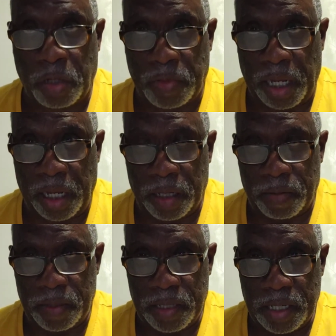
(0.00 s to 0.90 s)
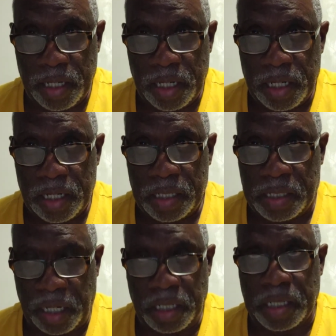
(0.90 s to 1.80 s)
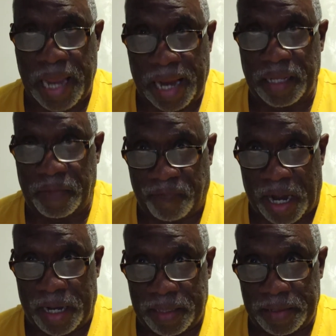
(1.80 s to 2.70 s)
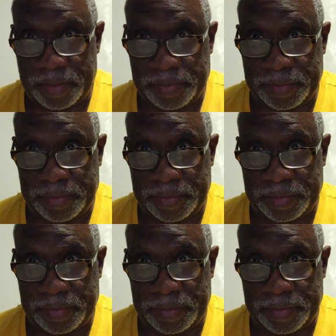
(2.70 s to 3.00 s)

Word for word: of them. Jesus and his Father.